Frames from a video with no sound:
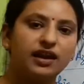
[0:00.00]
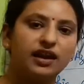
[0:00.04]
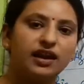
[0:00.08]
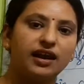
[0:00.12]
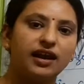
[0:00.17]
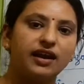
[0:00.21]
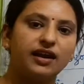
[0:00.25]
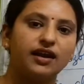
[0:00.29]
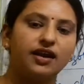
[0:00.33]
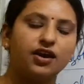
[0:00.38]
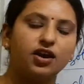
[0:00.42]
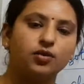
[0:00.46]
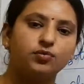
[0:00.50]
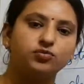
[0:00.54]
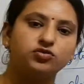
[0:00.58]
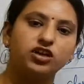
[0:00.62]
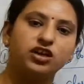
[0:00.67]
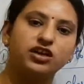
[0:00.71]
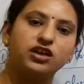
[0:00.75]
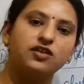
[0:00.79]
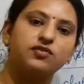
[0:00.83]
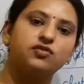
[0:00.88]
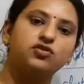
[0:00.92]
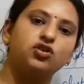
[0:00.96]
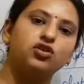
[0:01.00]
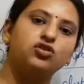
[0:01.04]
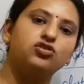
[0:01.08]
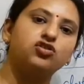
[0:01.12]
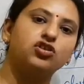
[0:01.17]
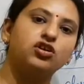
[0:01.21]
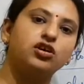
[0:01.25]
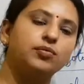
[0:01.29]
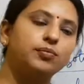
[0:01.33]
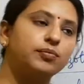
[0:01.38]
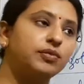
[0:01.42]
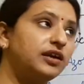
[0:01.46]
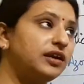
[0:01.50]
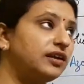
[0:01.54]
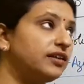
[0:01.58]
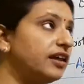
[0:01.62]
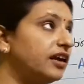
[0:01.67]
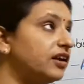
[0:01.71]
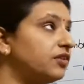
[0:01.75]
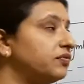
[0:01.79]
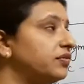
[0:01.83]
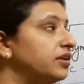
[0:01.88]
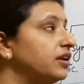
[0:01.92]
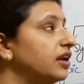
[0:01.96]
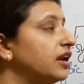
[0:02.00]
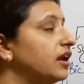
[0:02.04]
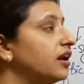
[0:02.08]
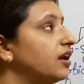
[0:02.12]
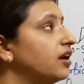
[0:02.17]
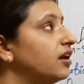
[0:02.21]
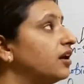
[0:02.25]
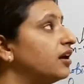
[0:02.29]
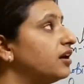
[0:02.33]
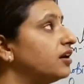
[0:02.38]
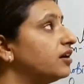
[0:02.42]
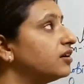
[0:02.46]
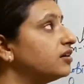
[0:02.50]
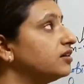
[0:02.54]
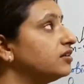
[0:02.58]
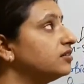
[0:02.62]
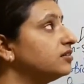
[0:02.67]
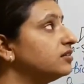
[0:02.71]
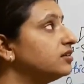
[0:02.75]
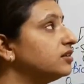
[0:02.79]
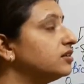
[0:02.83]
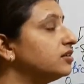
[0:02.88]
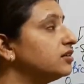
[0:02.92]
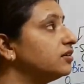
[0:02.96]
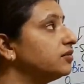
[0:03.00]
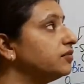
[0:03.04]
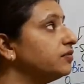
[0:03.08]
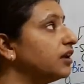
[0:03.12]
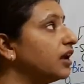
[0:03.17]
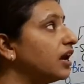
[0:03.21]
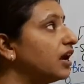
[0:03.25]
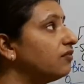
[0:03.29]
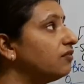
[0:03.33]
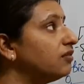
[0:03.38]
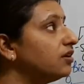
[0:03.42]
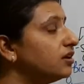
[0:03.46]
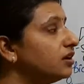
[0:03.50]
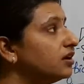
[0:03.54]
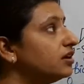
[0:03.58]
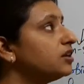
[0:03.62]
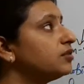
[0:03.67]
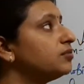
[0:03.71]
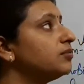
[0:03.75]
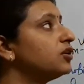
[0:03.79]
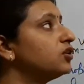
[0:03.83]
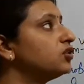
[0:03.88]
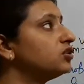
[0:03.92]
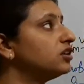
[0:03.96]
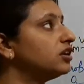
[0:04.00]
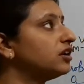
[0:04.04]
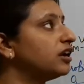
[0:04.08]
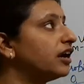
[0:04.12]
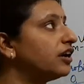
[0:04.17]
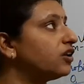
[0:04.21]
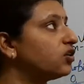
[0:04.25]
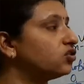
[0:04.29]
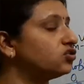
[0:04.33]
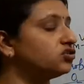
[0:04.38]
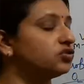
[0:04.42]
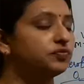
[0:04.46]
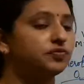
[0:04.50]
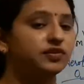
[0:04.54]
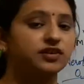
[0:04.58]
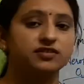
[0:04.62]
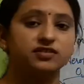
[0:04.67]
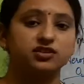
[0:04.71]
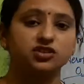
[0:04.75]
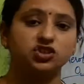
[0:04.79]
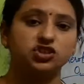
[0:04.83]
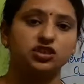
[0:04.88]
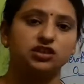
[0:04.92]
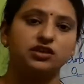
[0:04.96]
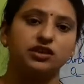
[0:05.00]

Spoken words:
and our objectives also complete, that we have learned about the nitrogen fixation